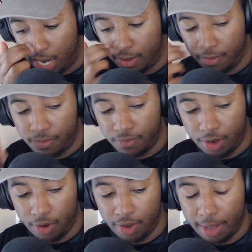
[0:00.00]
of,
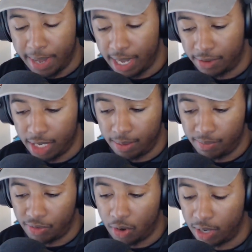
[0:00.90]
the NBA
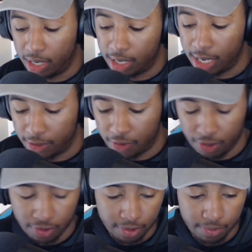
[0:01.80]
teams going into the next
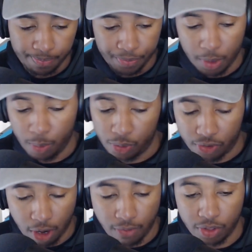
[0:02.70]
season. And we'll
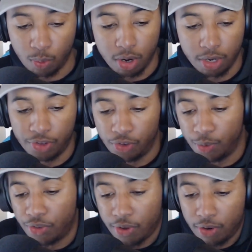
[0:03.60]
start off with the Warriors since
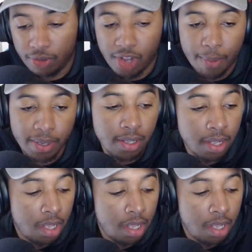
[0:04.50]
we're still on the topic.